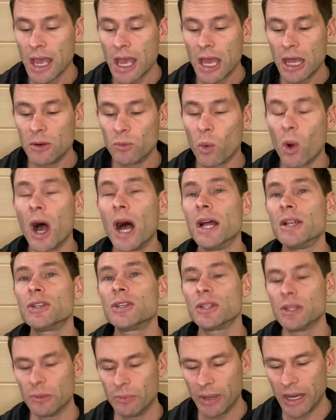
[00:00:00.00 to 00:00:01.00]
and
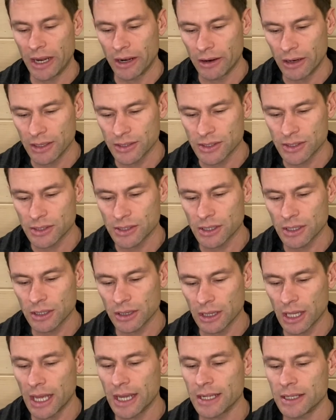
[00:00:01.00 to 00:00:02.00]
watch the Paris
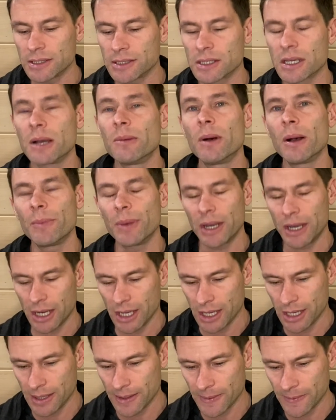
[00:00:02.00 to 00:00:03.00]
lights come up at
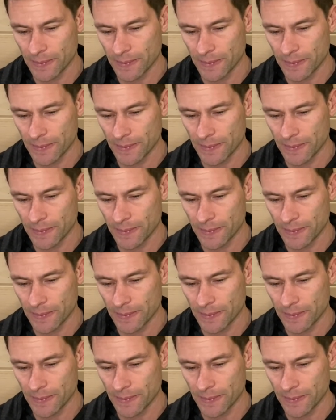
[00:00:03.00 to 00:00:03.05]
night.